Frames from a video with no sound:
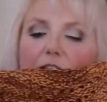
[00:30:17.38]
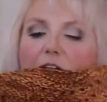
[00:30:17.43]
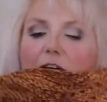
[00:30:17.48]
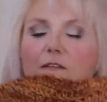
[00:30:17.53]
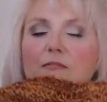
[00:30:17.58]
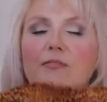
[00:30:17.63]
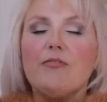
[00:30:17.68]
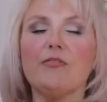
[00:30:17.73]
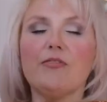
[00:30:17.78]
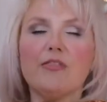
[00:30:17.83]

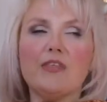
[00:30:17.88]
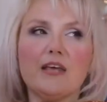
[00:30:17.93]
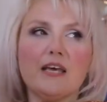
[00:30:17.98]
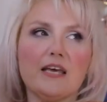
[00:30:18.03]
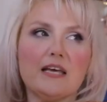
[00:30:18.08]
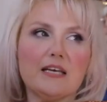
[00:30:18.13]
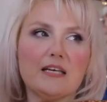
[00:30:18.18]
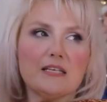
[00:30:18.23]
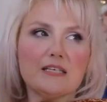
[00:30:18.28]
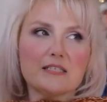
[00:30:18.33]
on
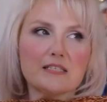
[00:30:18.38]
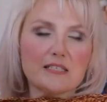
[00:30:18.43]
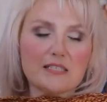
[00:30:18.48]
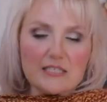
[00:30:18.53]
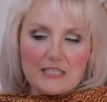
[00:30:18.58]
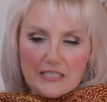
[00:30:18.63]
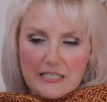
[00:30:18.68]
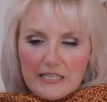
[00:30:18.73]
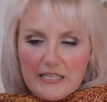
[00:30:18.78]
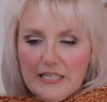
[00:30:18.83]
the
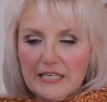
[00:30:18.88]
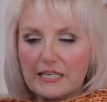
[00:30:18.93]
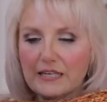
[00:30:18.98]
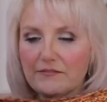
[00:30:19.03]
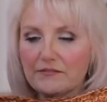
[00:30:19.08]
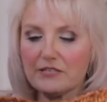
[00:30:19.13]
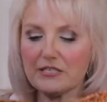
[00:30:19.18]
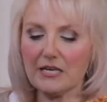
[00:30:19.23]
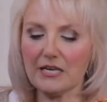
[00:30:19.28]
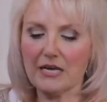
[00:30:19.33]

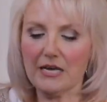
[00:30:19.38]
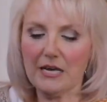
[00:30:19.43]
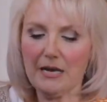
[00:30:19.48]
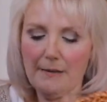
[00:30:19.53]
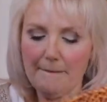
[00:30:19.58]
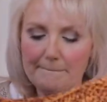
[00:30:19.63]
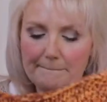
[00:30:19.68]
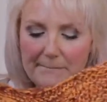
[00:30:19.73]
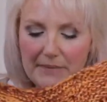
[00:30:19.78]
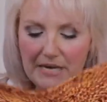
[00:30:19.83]
sleeves,
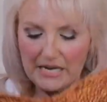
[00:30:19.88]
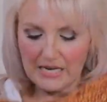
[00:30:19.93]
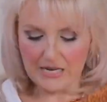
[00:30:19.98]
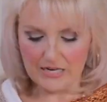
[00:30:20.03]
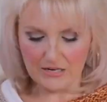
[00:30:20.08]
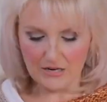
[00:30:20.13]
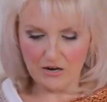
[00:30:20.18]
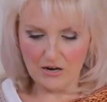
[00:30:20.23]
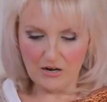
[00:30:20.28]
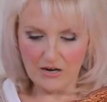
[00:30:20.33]

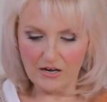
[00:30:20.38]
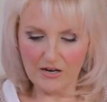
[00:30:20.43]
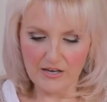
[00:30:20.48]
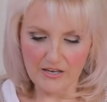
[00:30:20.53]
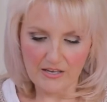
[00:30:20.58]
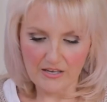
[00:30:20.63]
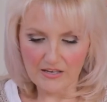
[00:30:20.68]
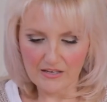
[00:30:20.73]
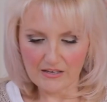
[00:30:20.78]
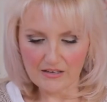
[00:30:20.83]
but
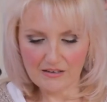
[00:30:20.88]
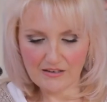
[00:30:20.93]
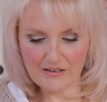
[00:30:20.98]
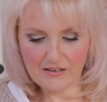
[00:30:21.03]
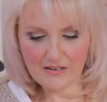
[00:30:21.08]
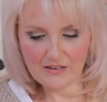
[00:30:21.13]
I've